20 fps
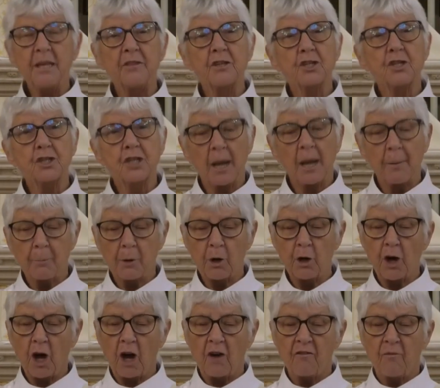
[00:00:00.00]
the shepherd
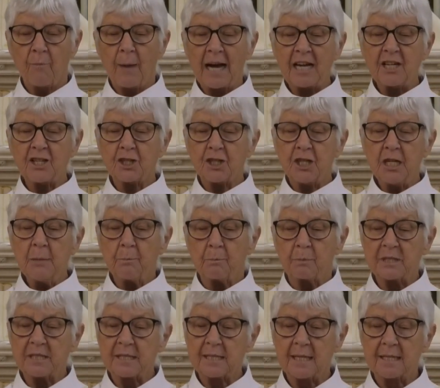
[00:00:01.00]
of my sheep,
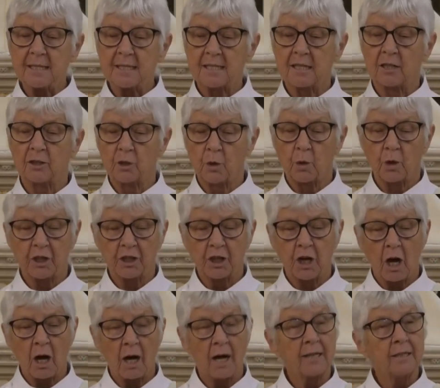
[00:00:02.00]
says the Lord
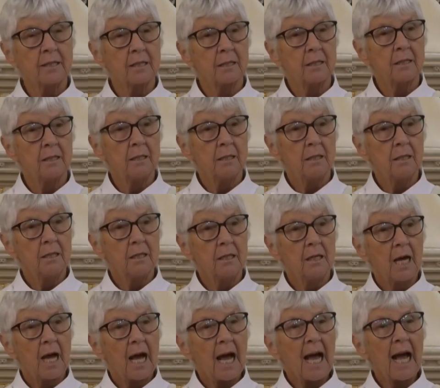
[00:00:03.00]
God.
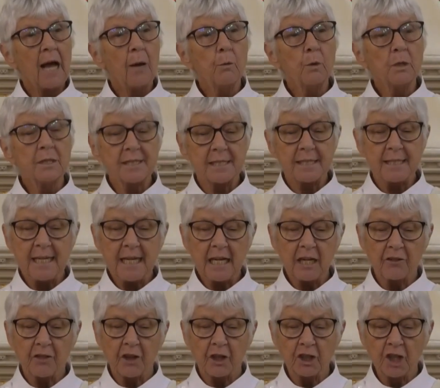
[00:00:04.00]
I will
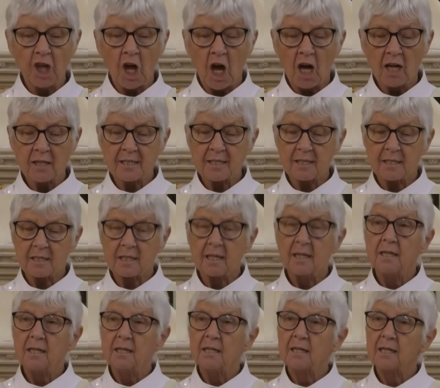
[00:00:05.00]
seek the lost,
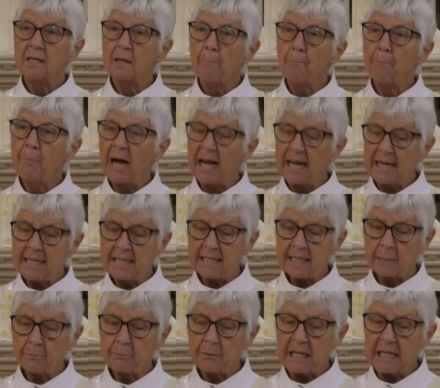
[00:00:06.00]
bind
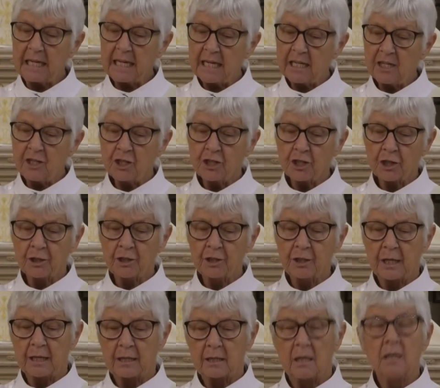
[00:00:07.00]
up the injured,
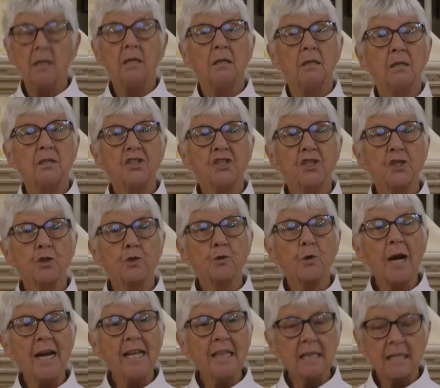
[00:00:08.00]

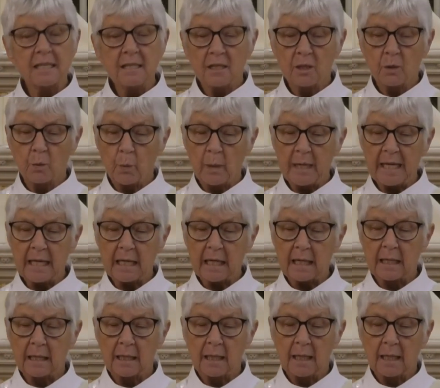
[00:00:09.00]
strengthen the weak,